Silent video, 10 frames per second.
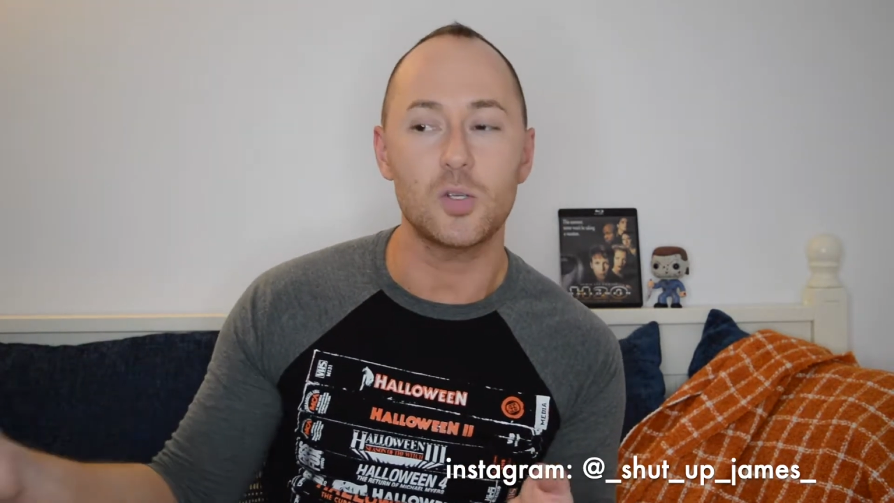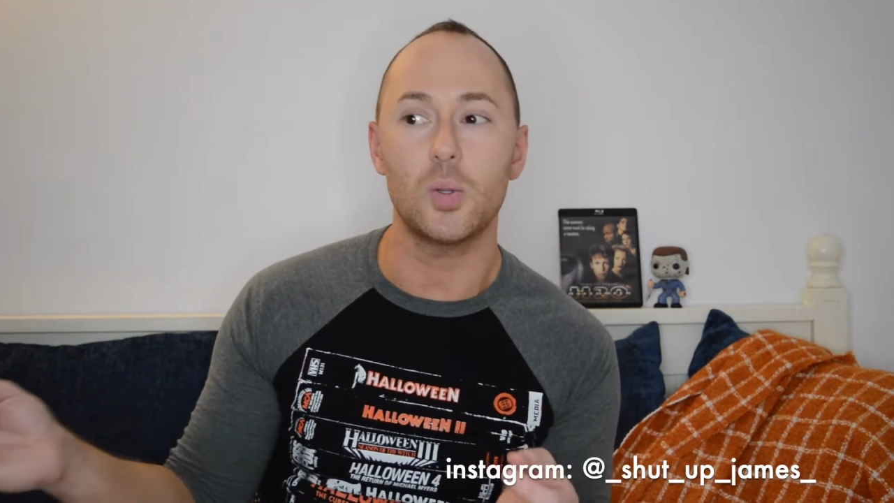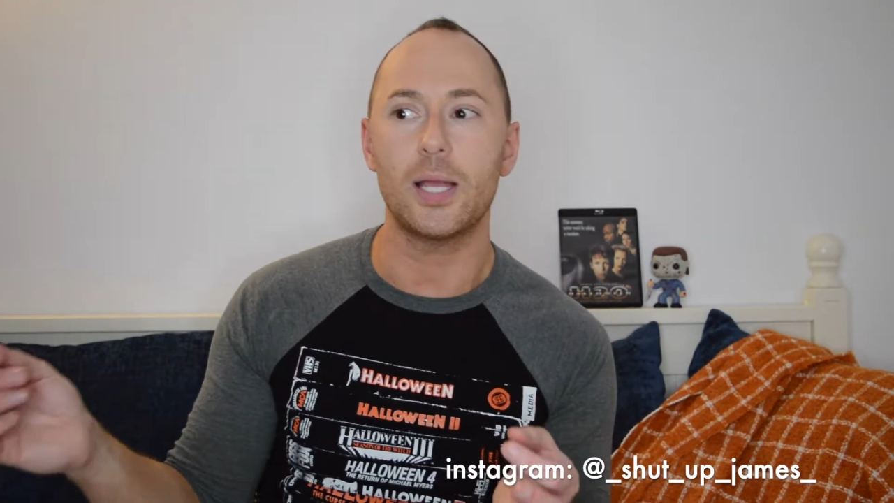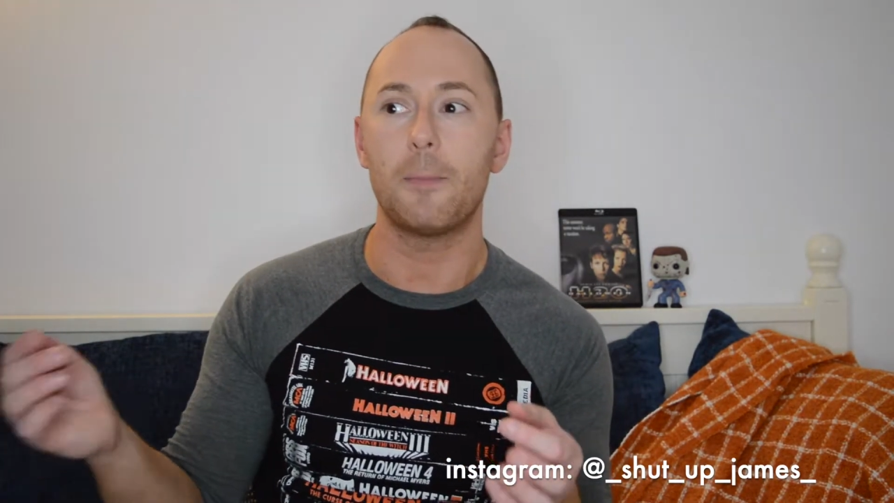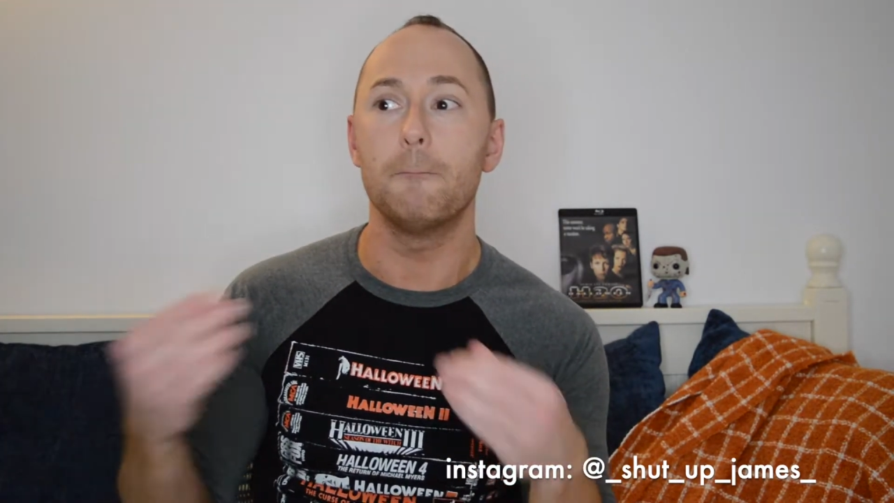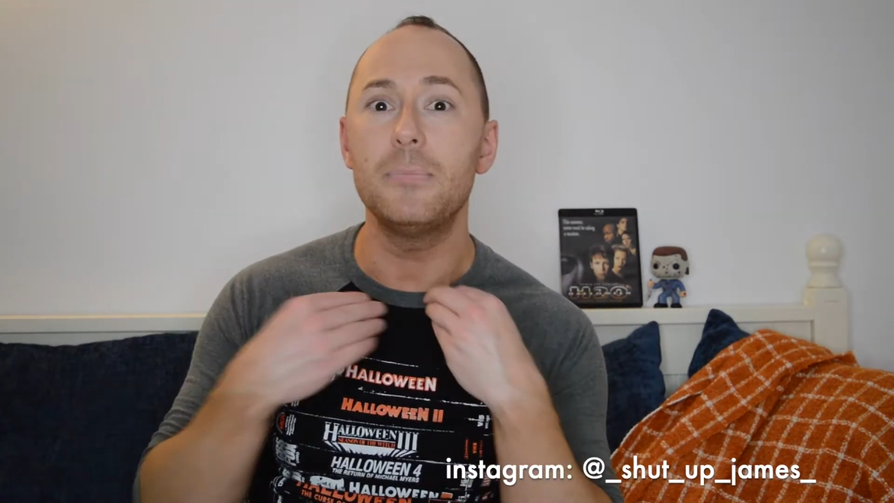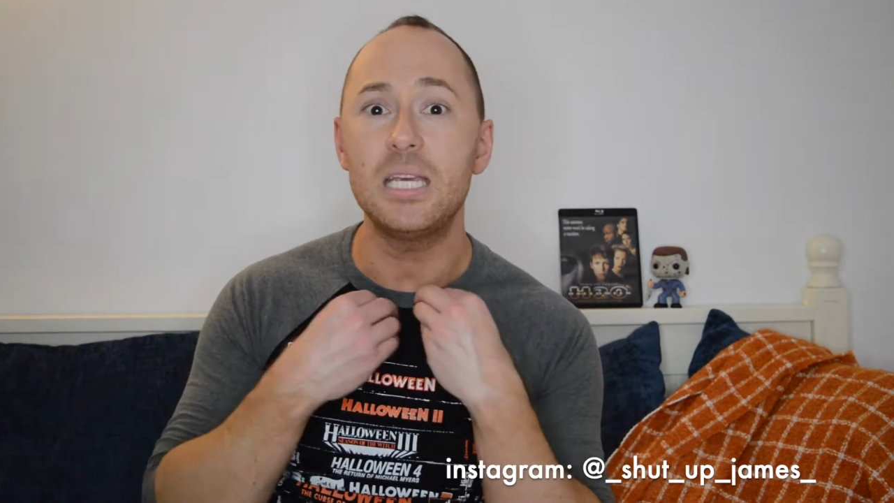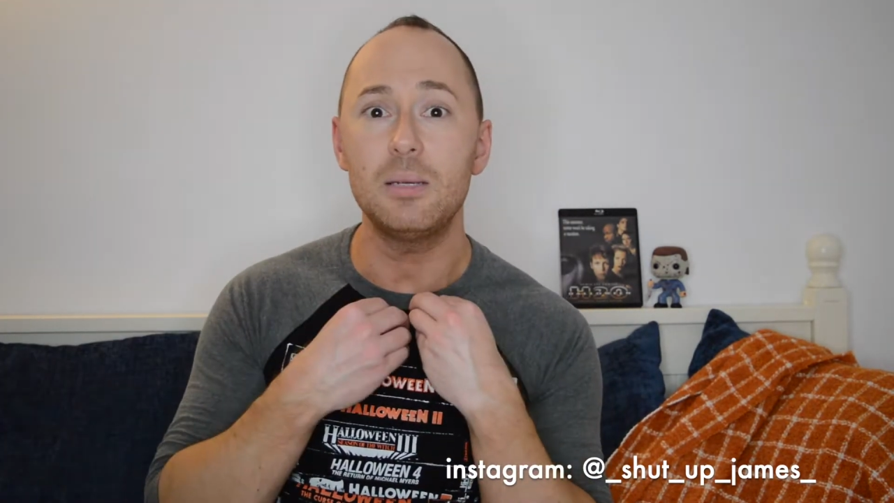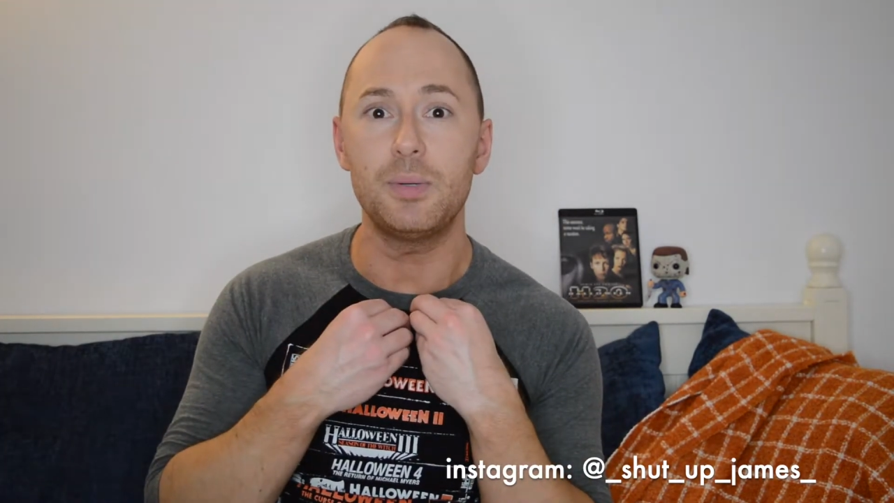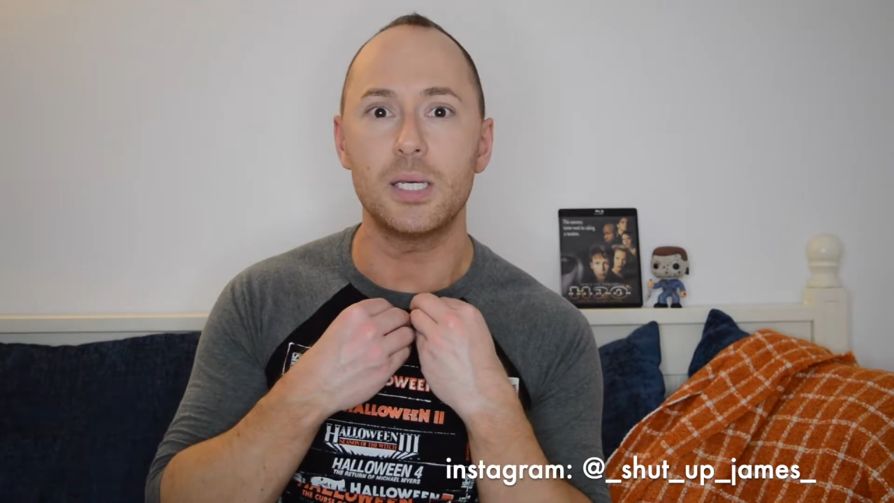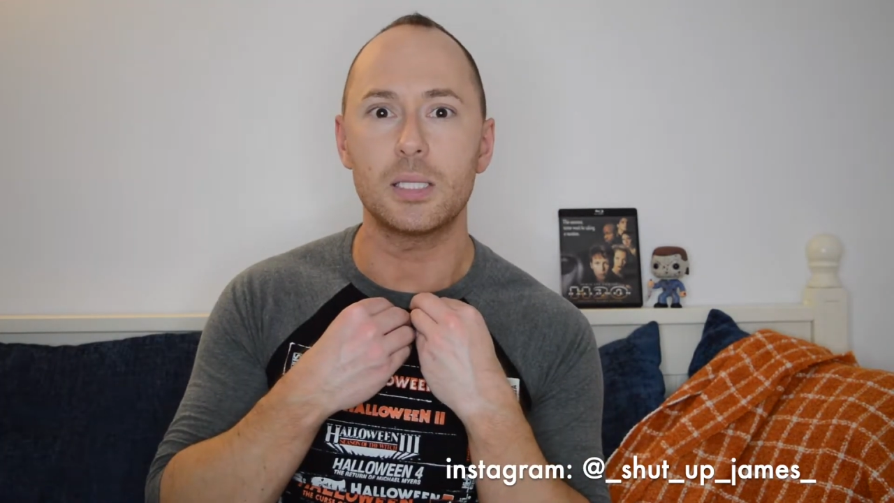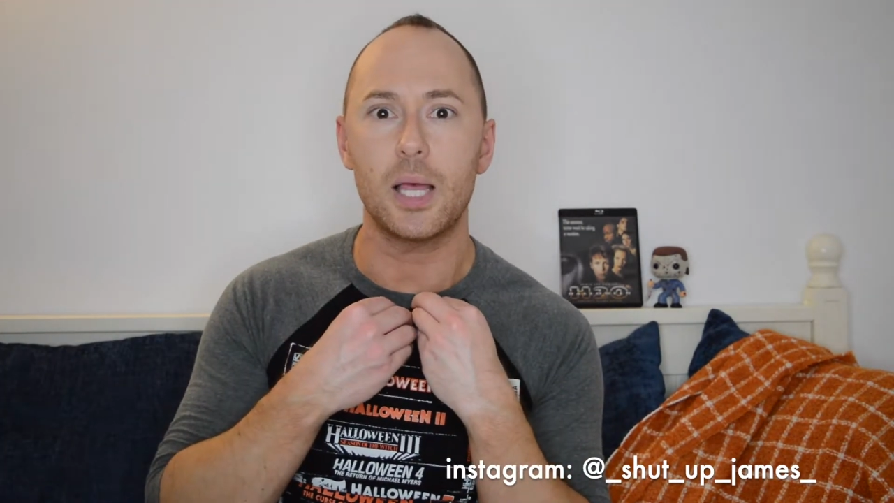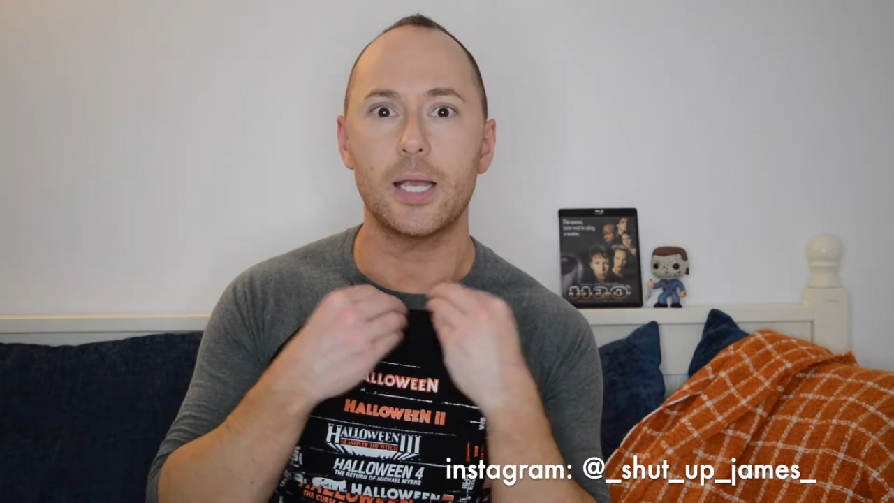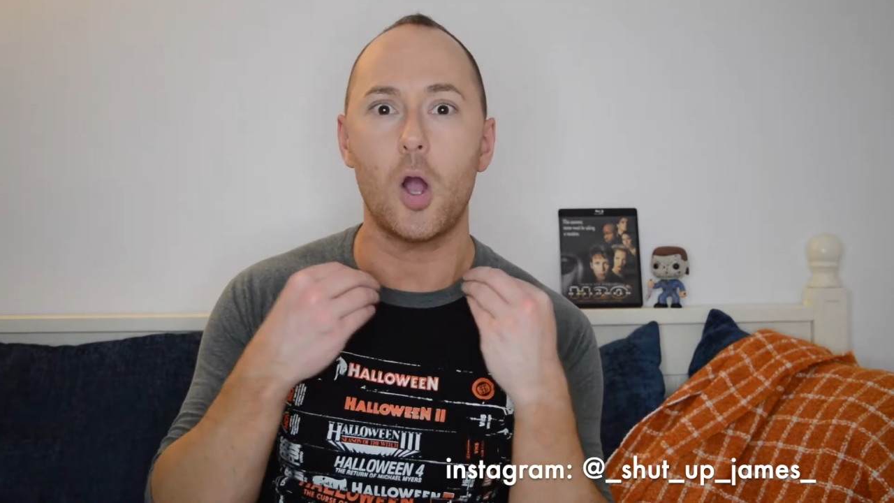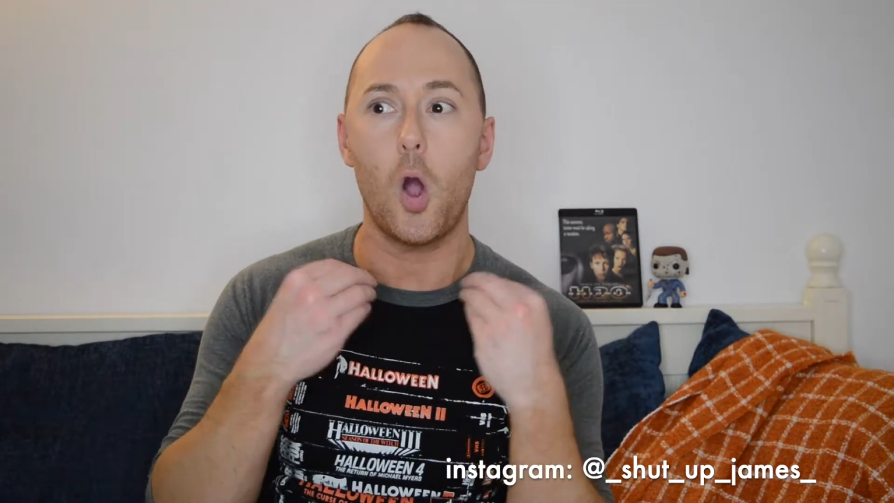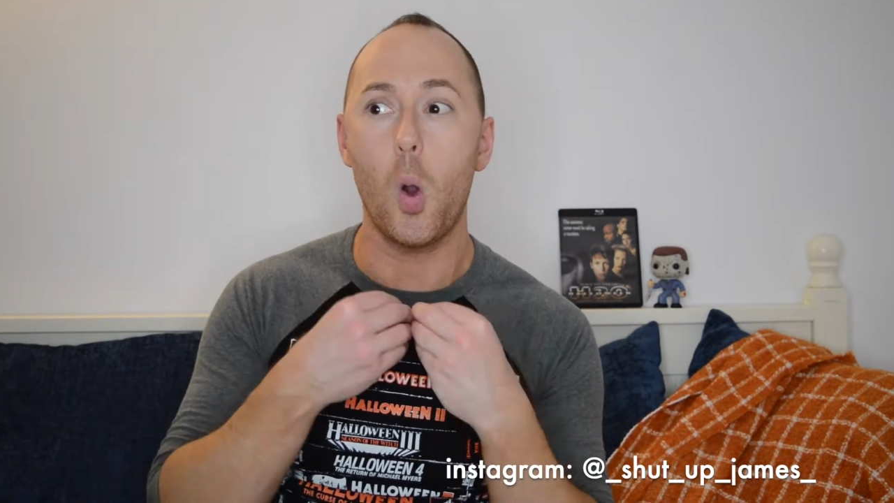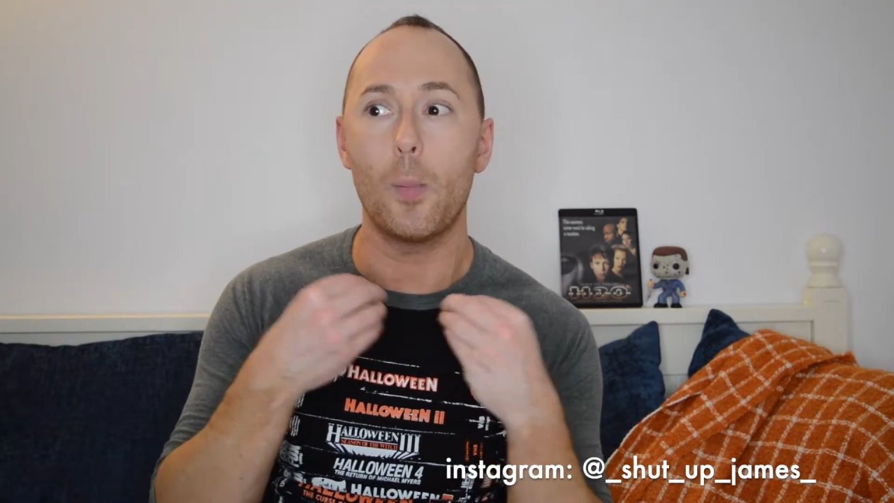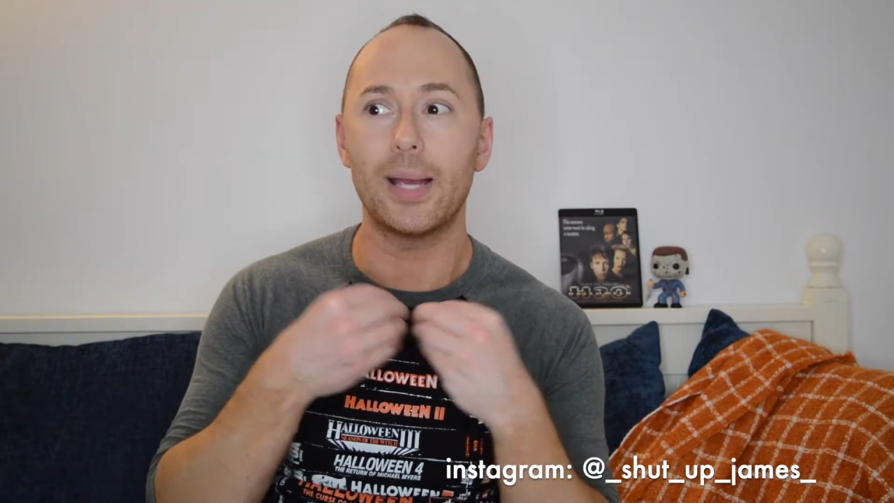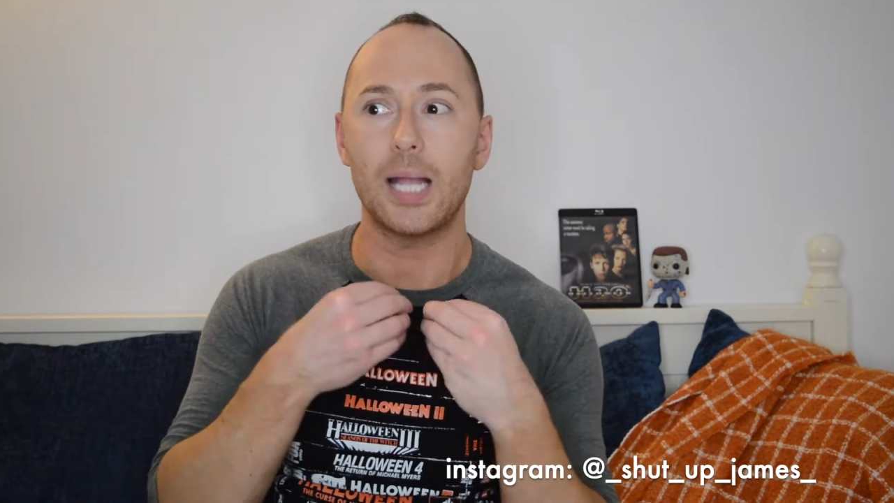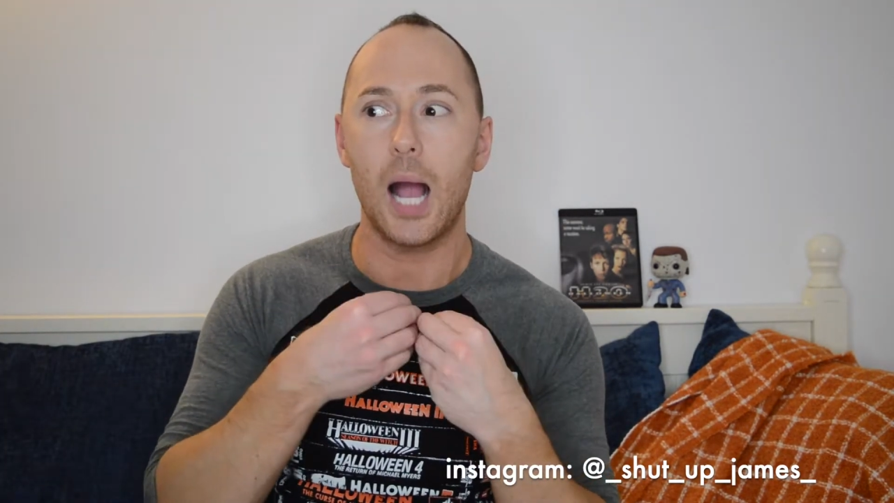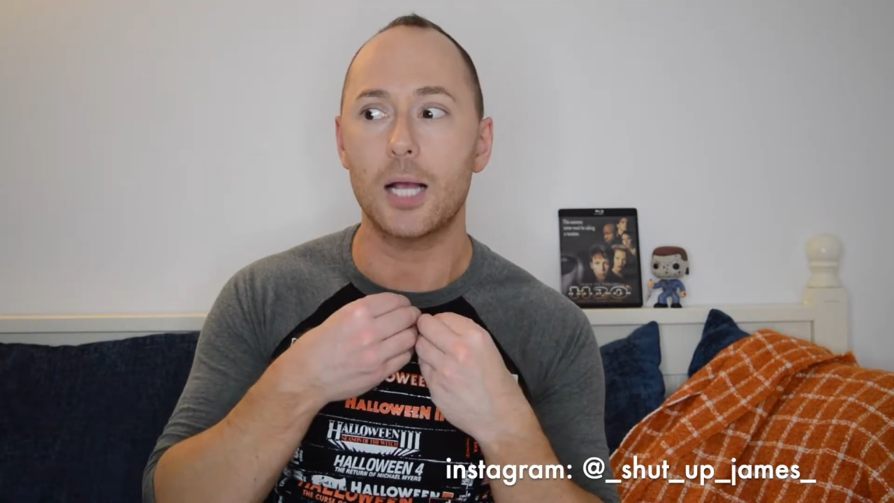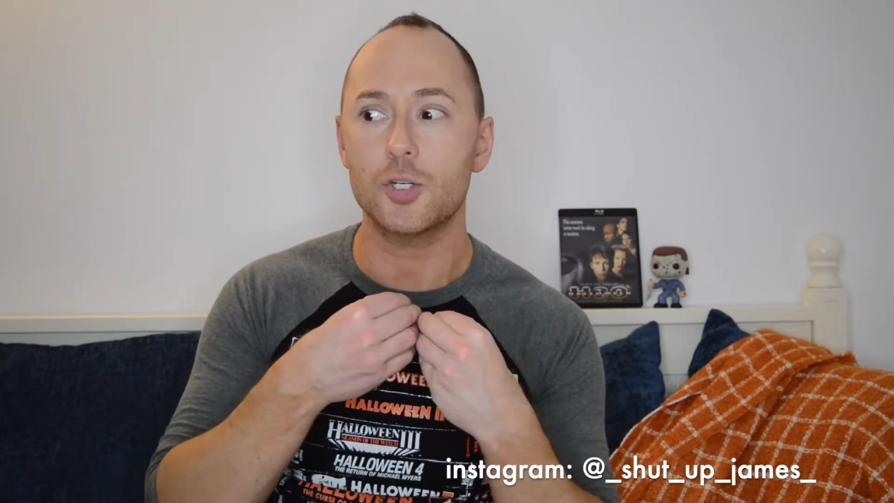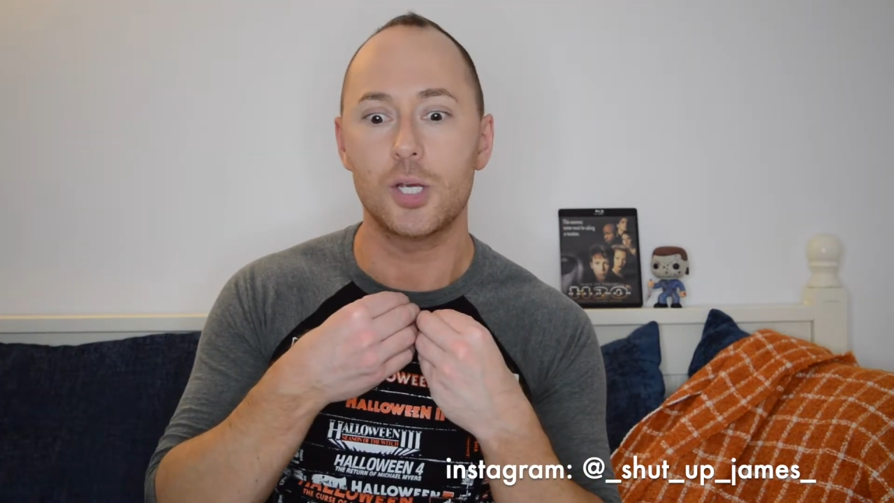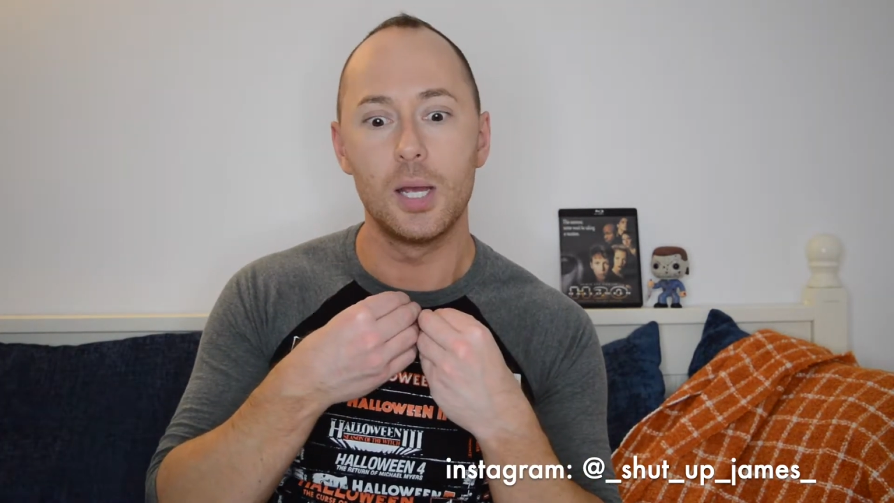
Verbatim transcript: So like me being like, oh my gosh,